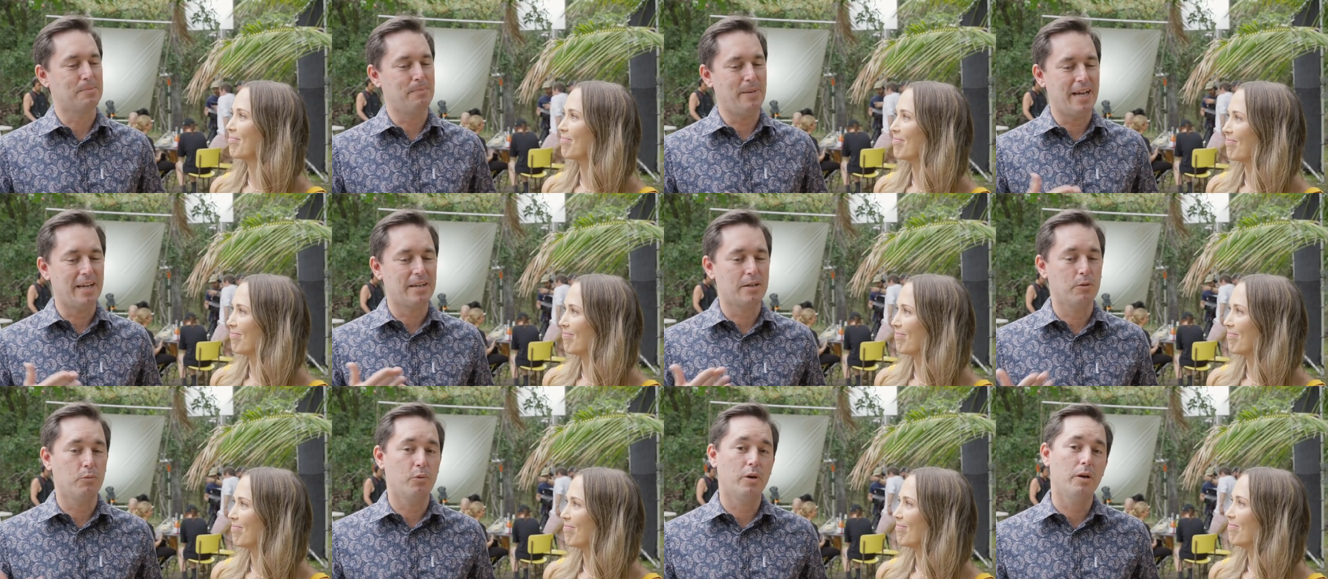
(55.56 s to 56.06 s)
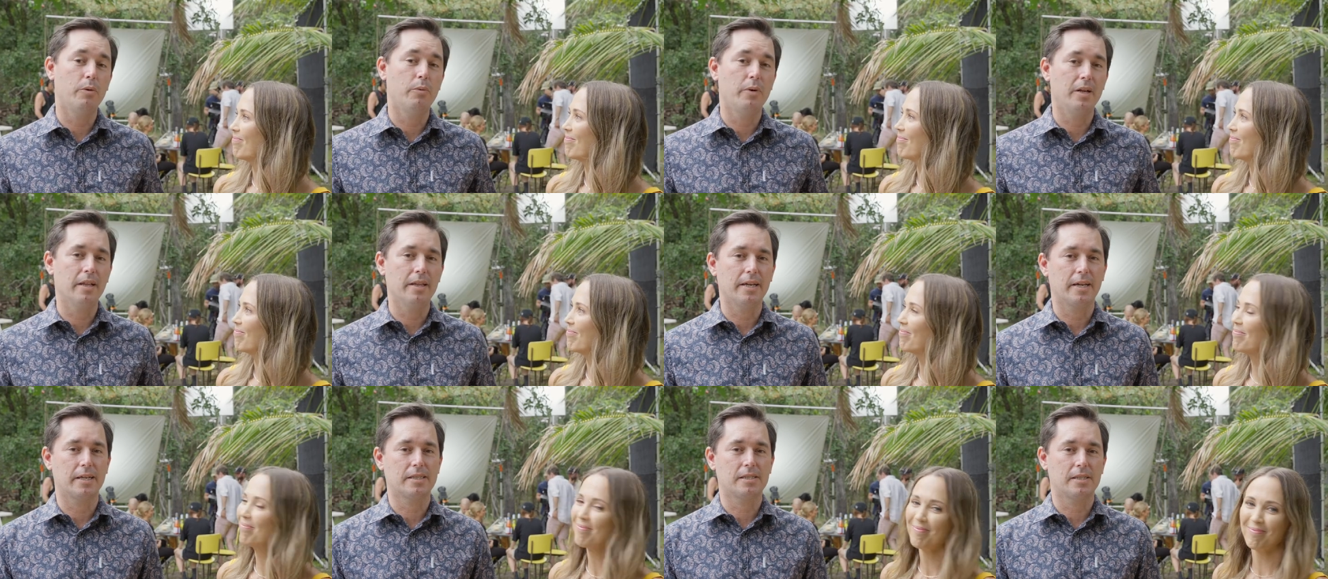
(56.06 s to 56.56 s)
Speaker 1: Bec. We're
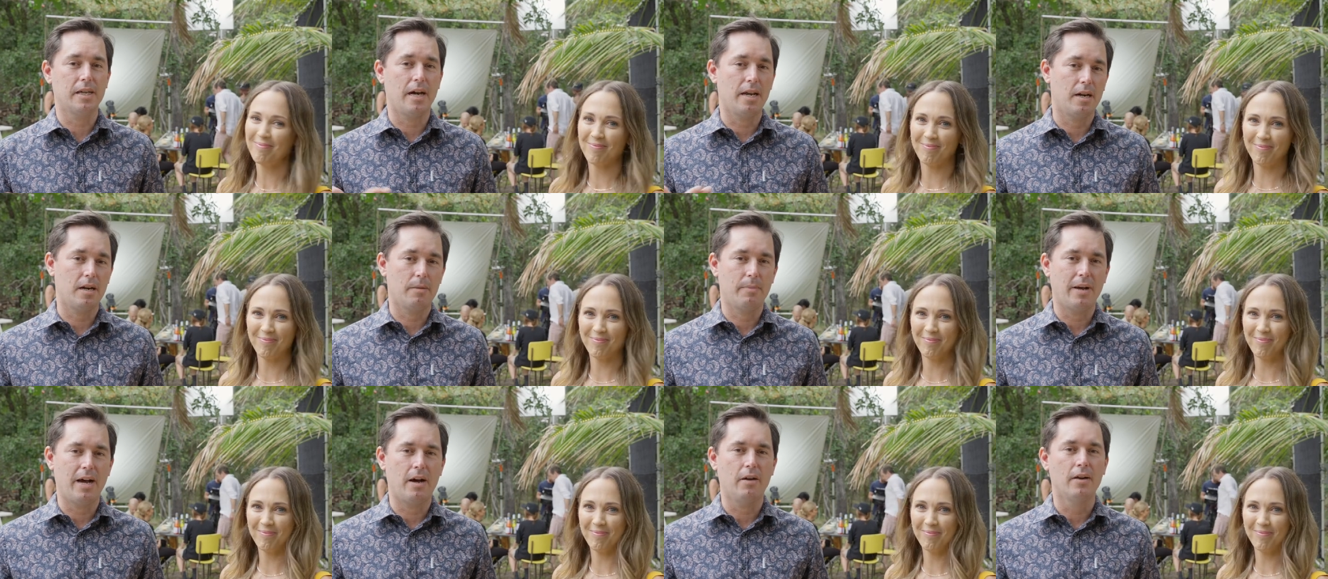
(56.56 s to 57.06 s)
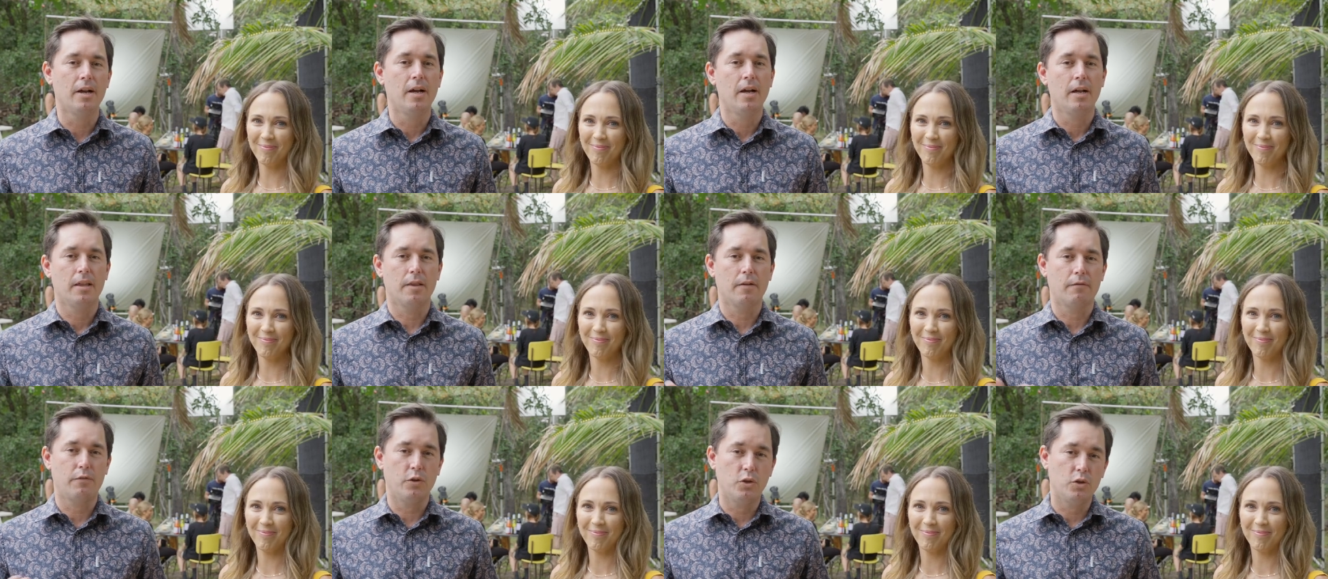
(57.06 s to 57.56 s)
really excited about
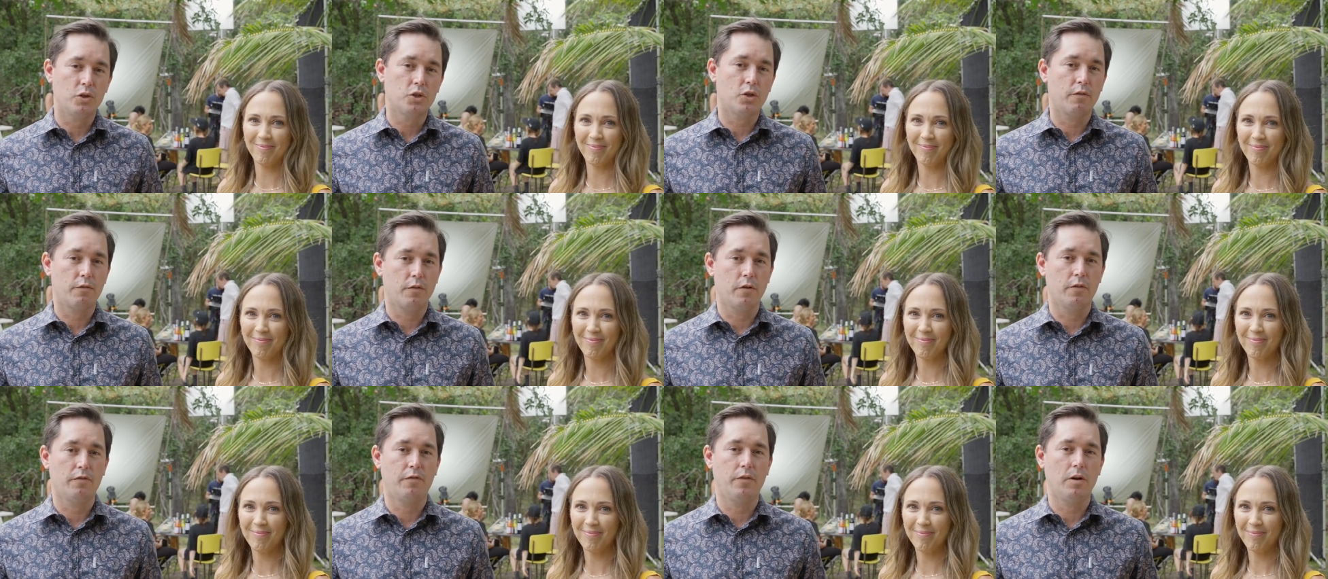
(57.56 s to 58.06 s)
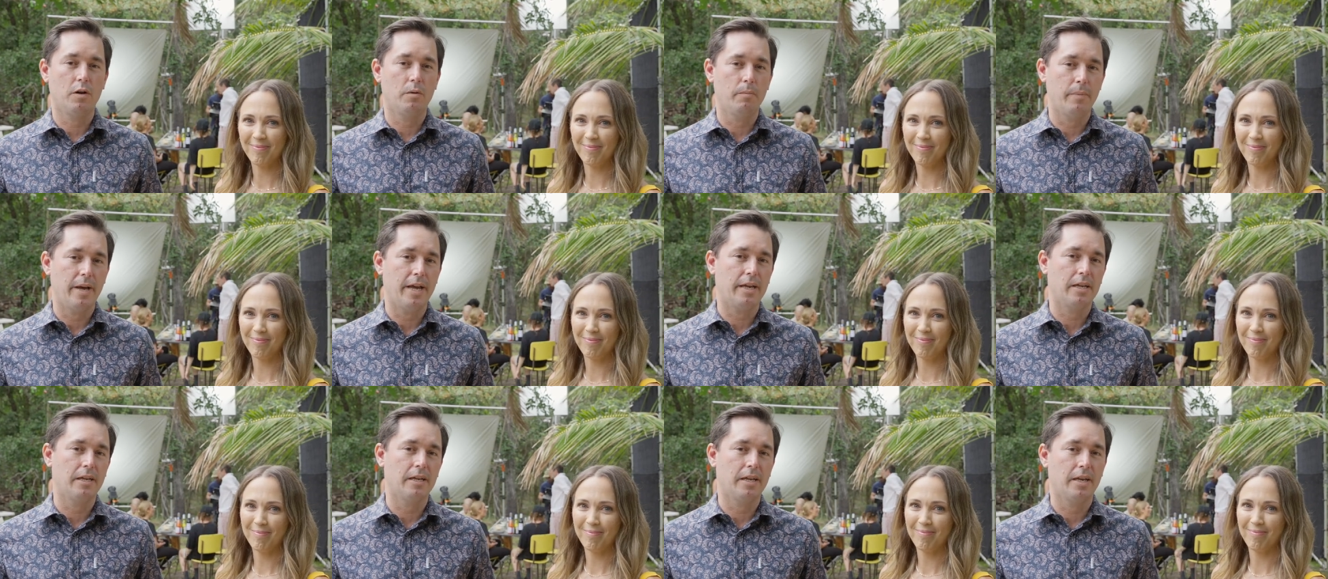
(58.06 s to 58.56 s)
the future for
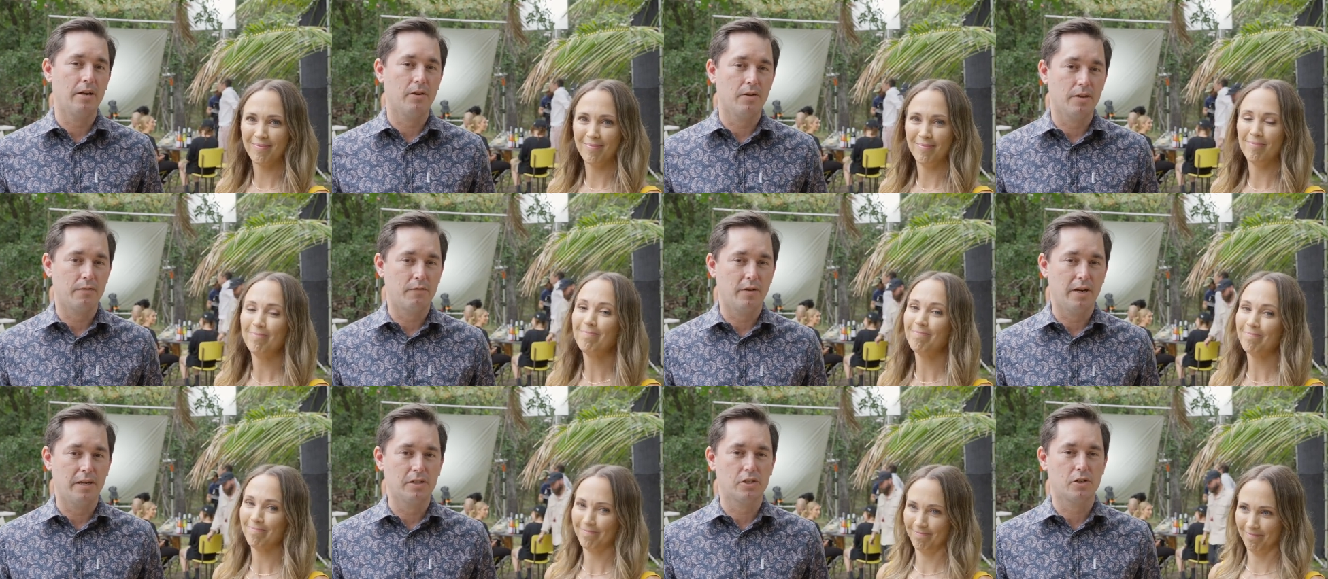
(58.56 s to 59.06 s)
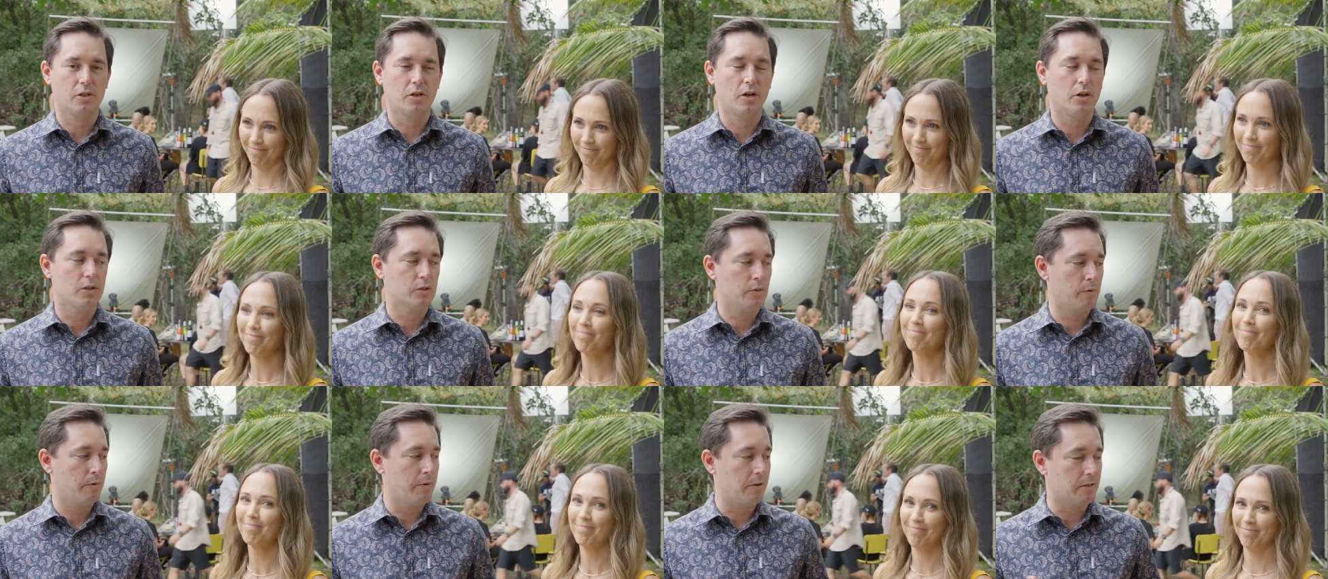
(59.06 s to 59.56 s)
filmmaking here on the Fraser
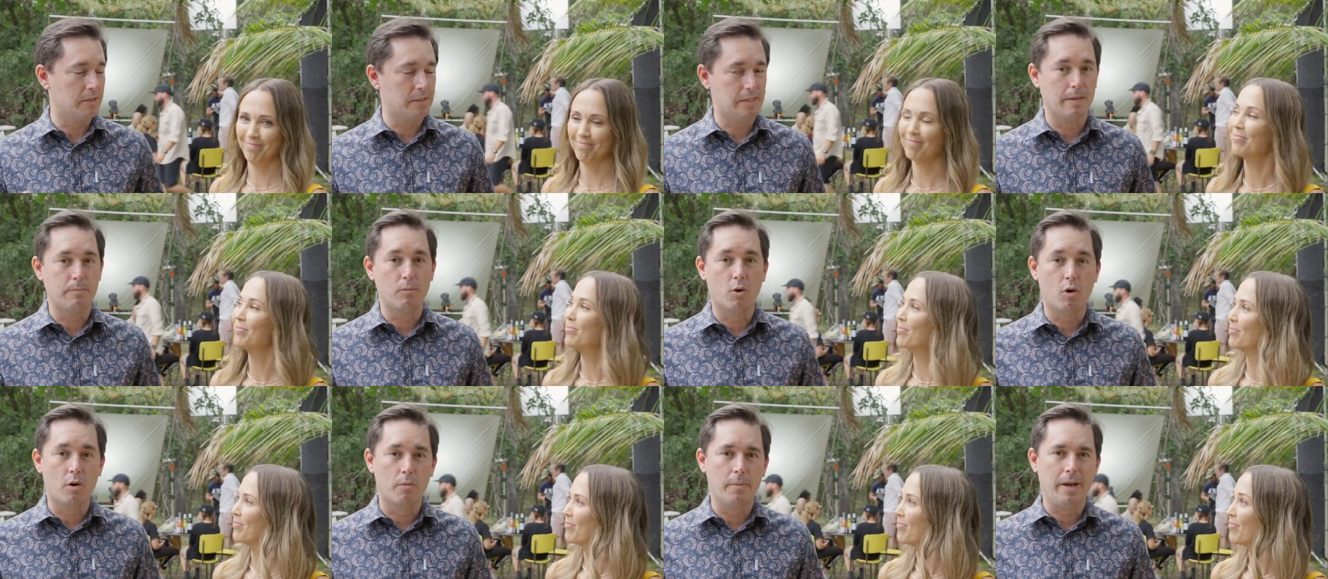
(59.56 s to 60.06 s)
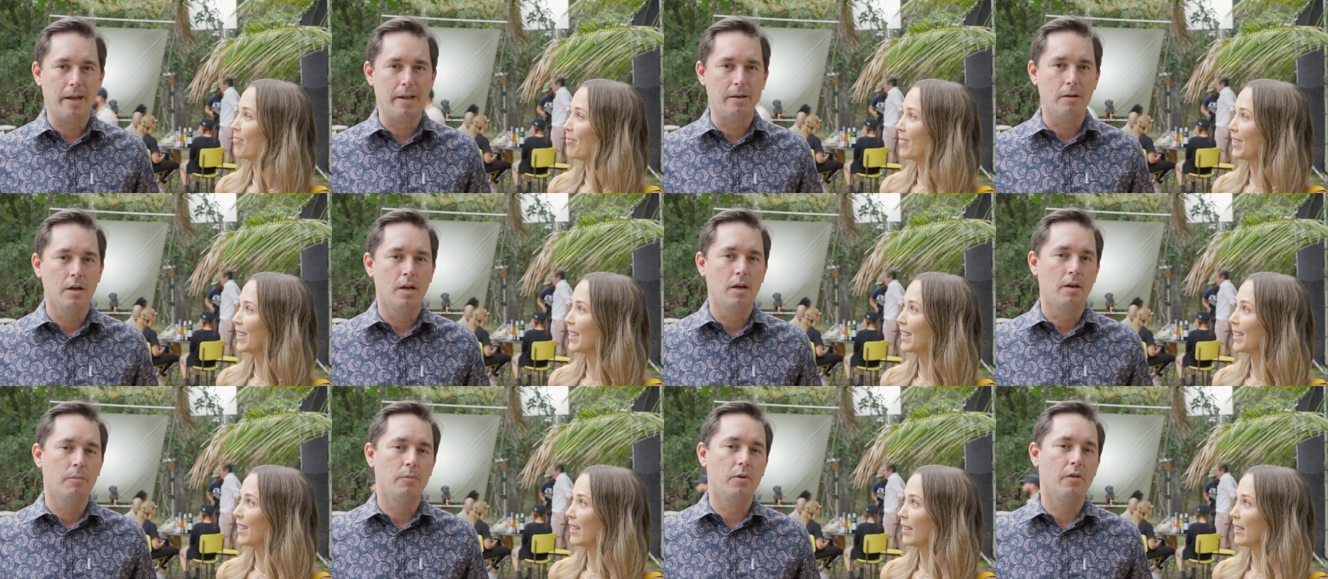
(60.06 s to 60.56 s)
Coast. We want to see more
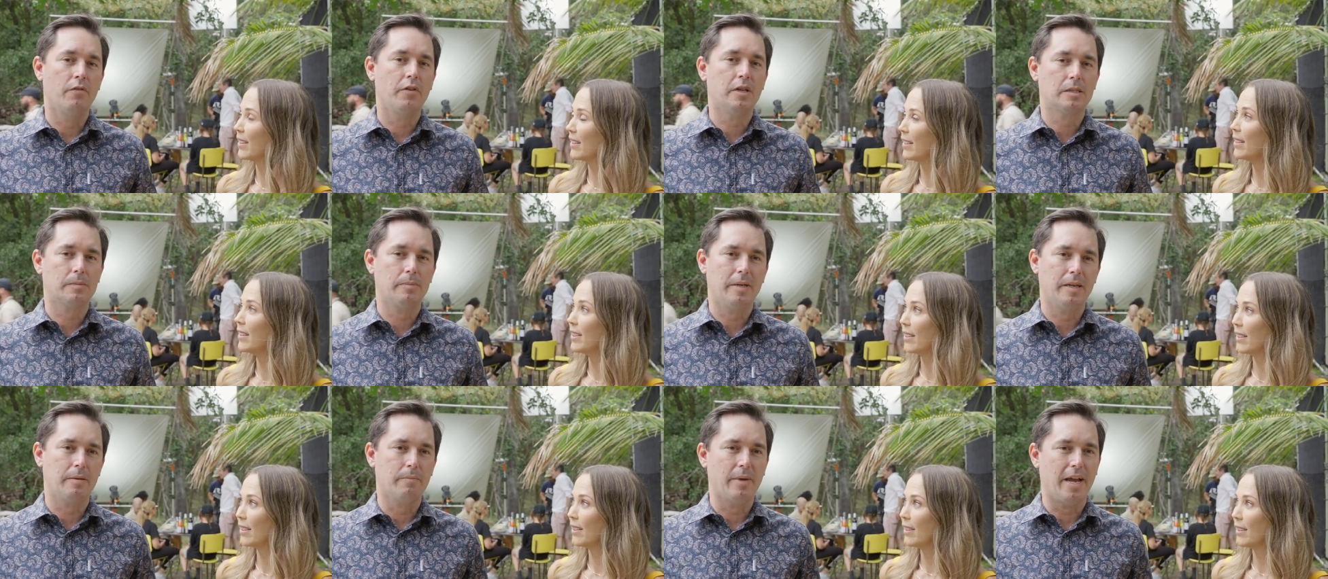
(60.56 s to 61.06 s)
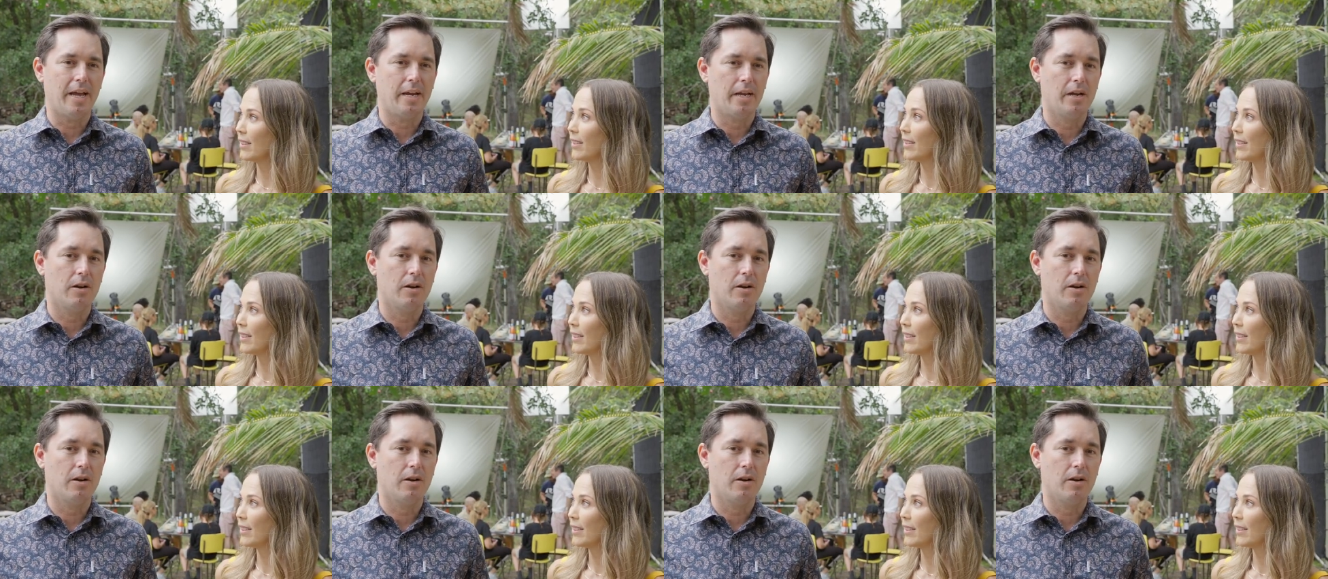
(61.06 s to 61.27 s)
movies being made